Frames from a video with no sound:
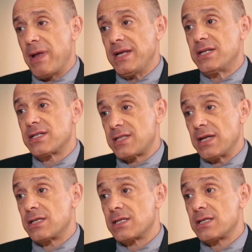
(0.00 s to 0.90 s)
made
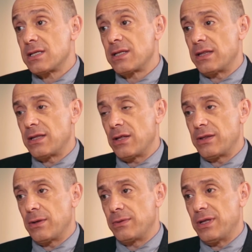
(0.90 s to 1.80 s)
sense, that
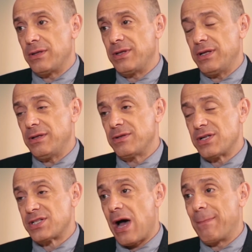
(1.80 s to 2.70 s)
the
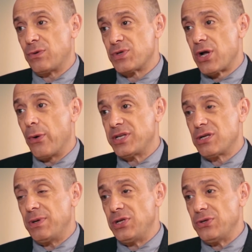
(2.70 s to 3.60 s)
Zapad was going
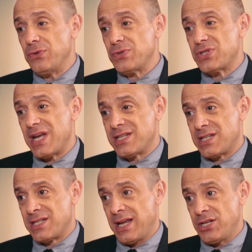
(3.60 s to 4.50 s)
to be used as a
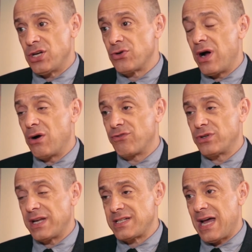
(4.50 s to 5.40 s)
staging ground for
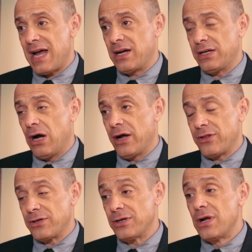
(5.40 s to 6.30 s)
an attack on
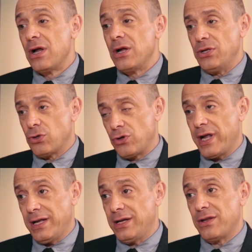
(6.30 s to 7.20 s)
either
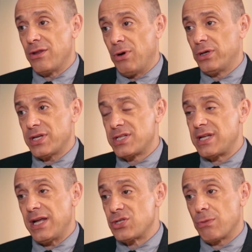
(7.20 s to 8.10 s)
Ukraine, the Baltic
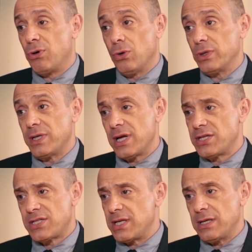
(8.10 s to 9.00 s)
states, or Poland.
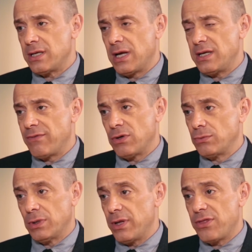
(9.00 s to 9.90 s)
I never
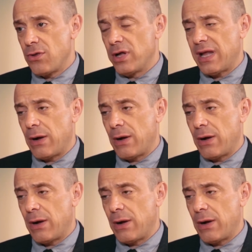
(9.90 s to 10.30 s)
really thought